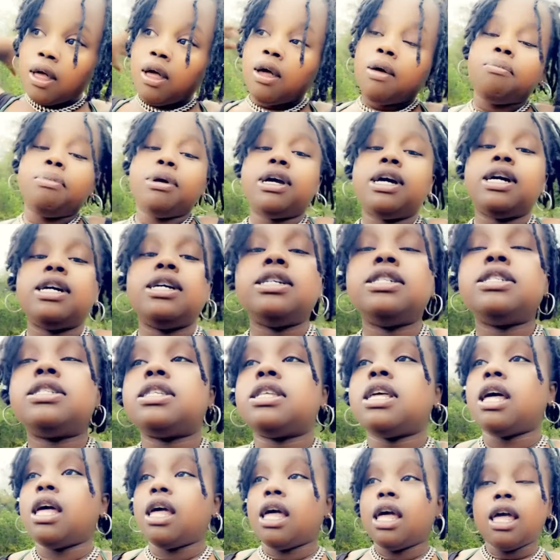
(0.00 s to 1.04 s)
because
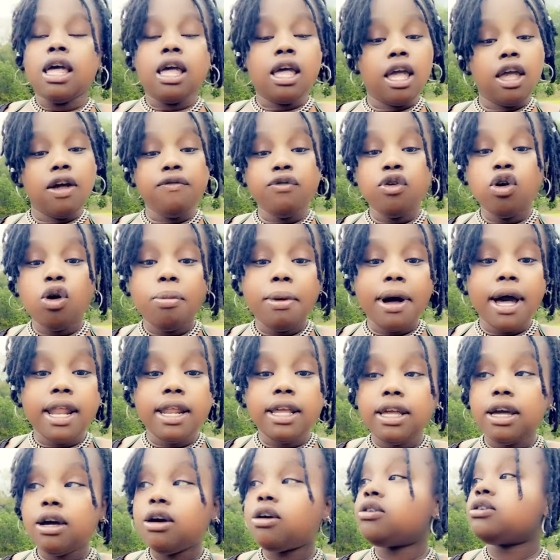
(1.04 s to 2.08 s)
if
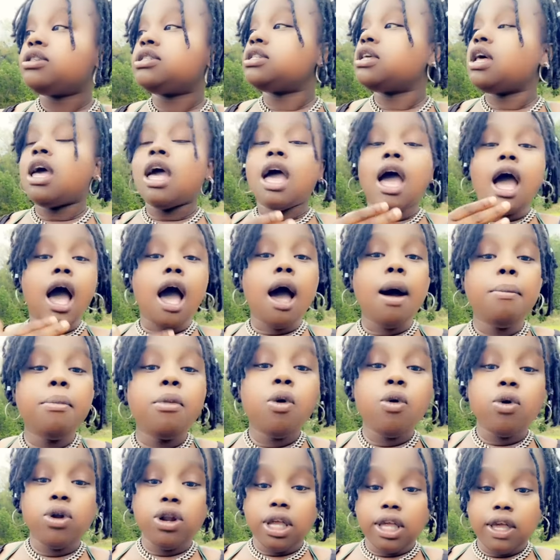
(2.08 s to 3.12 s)
nobody else I'm
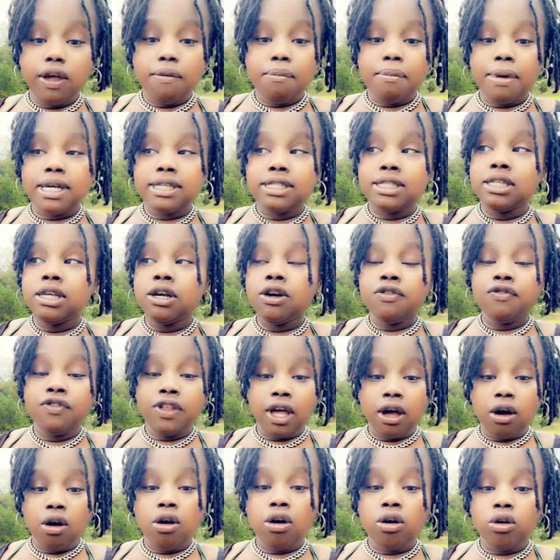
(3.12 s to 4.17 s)
going to give myself
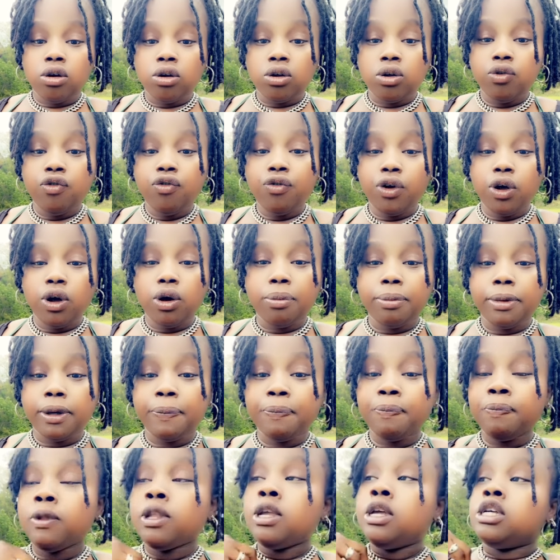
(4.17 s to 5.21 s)
that honor. You feel me?
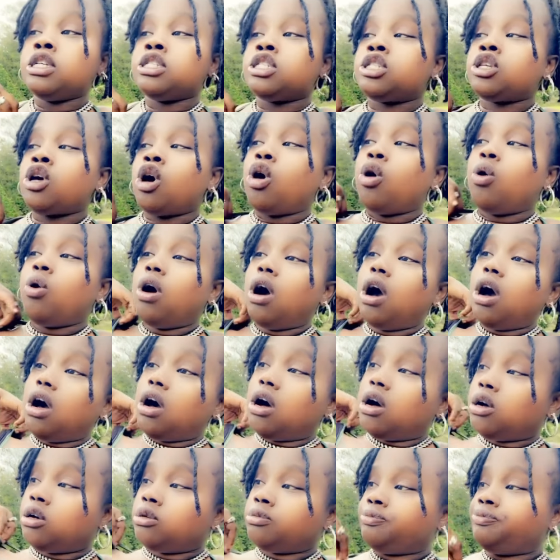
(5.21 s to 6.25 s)
So,
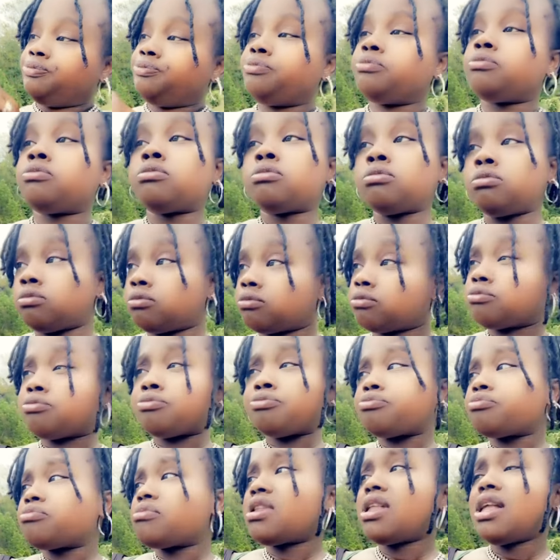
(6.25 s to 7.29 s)
um,
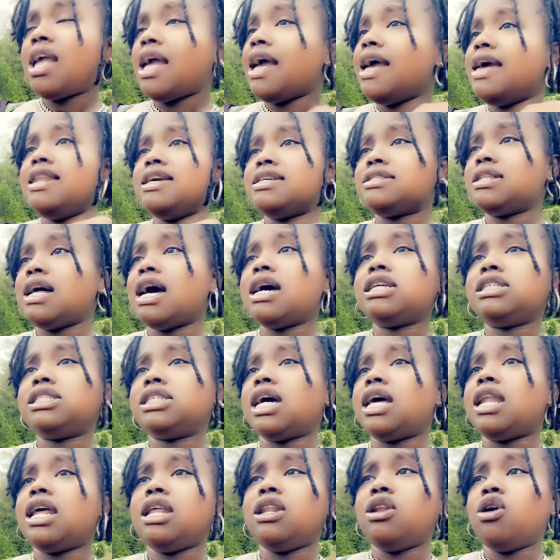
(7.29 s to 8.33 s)
and it's not a
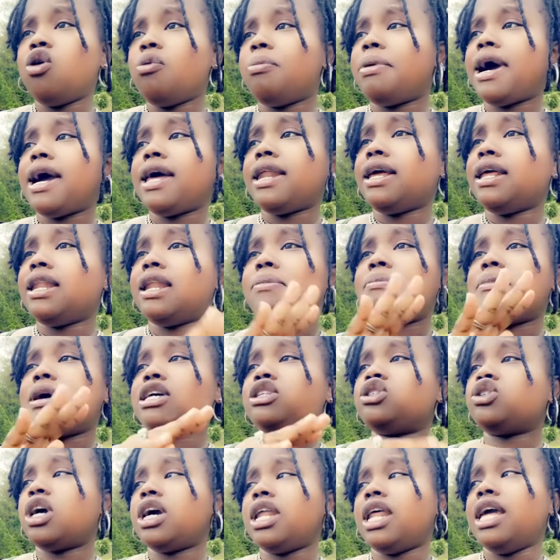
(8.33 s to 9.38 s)
shot at nobody and i'm not
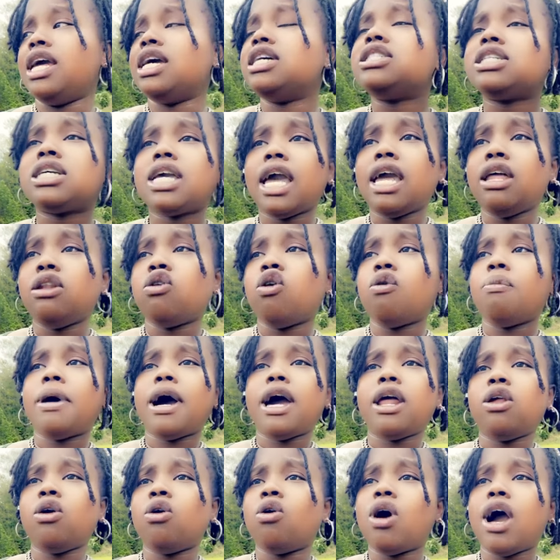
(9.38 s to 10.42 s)
trying to educate
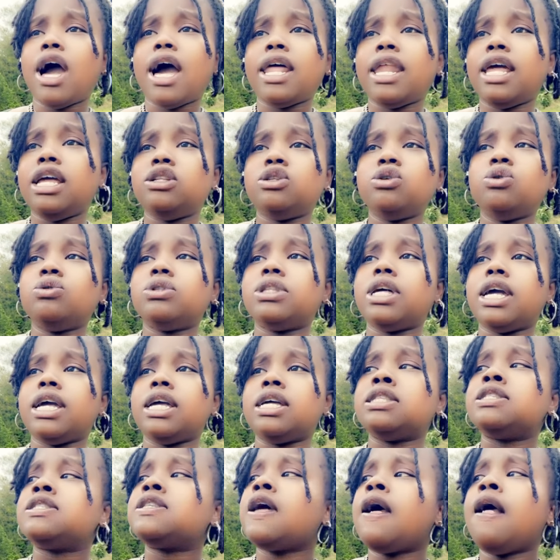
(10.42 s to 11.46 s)
nobody on how they do
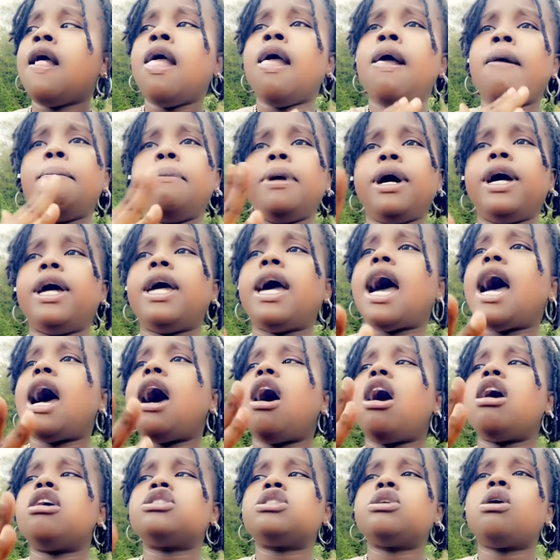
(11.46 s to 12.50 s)
things but i
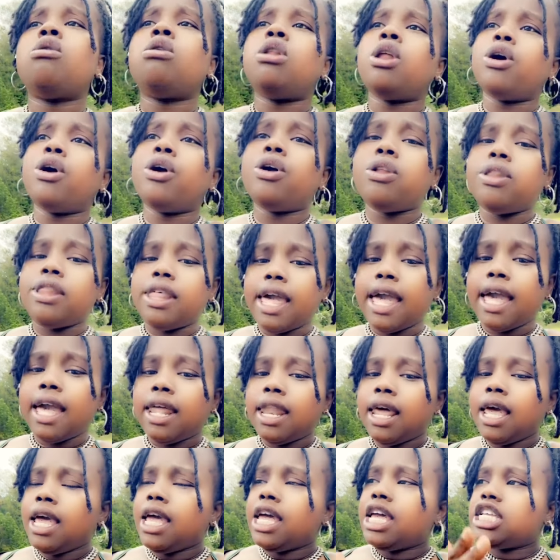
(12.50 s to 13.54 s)
also learned that
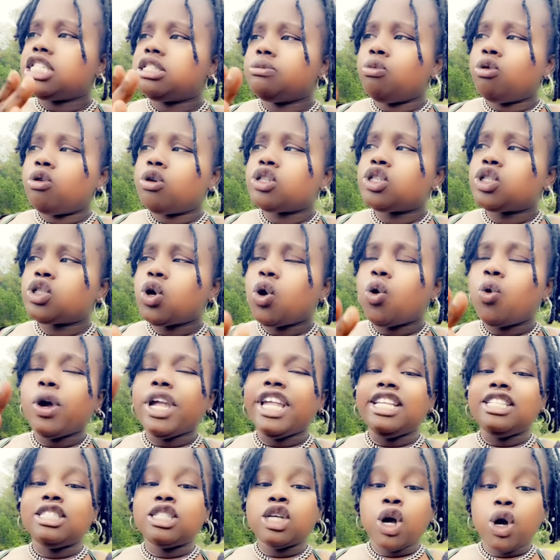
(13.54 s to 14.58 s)
it's more so
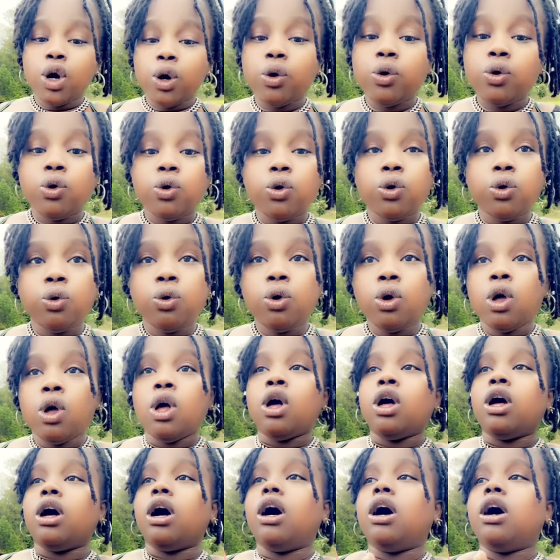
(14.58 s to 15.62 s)
eternal
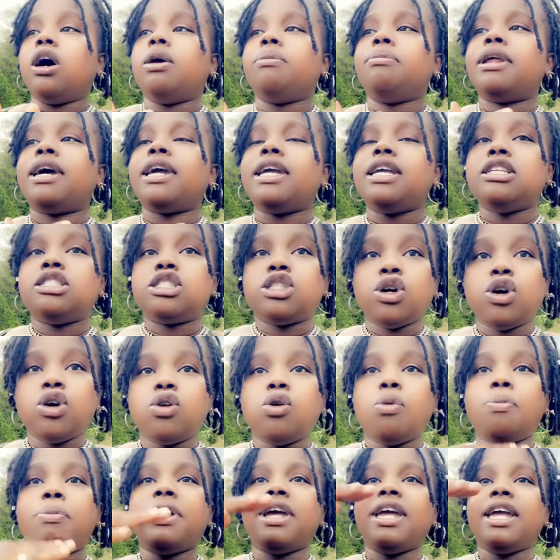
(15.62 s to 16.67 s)
um, not eternal
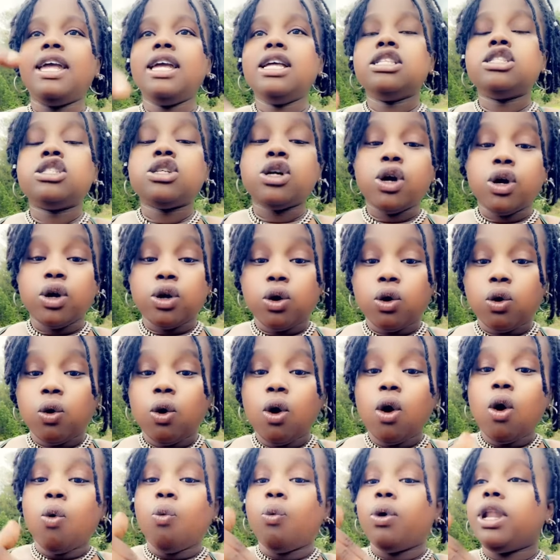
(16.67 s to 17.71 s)
but internal
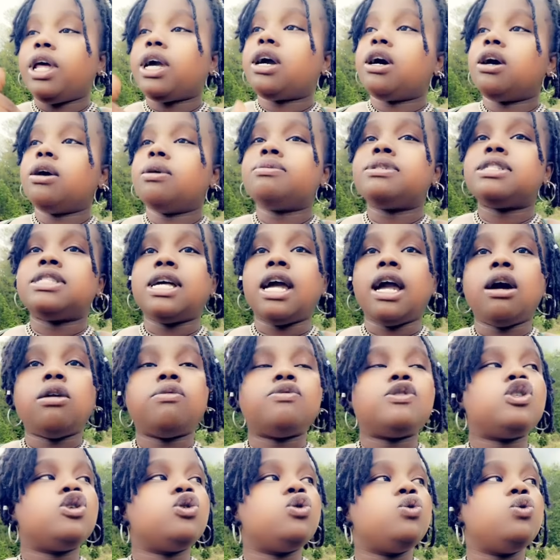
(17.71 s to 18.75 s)
when it comes down
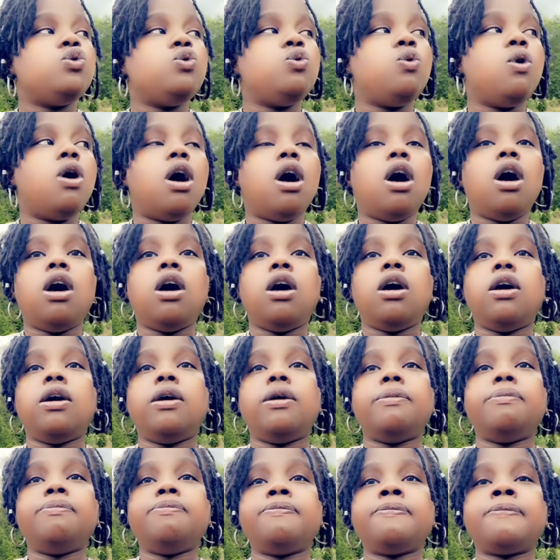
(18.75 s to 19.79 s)
to
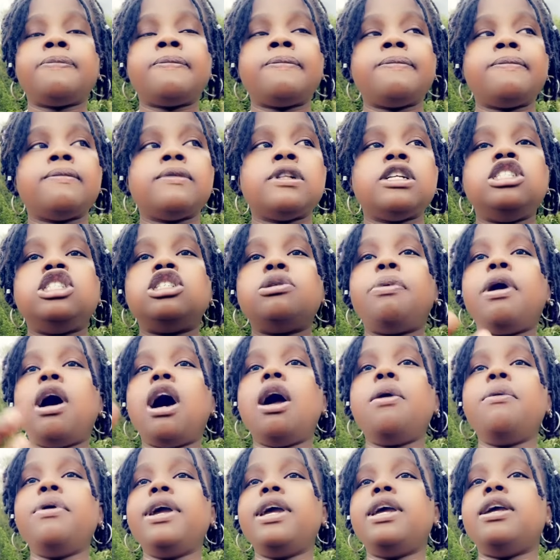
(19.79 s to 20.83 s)
um,
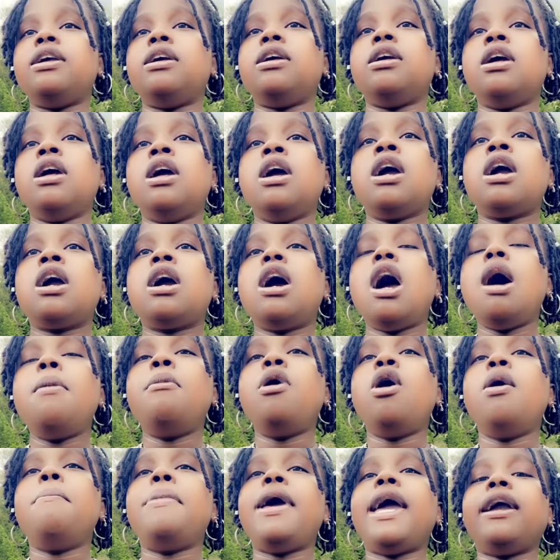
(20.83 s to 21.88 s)
jabari come
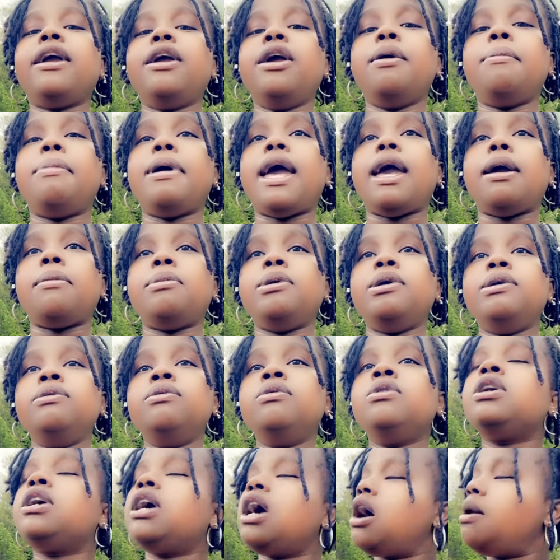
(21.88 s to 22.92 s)
on back here baby
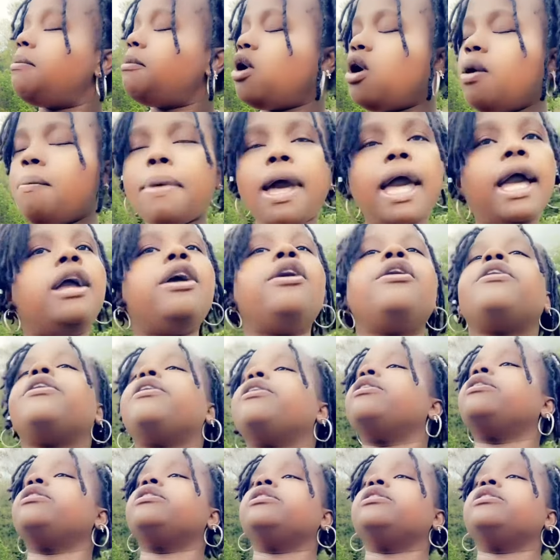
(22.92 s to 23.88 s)
come on back here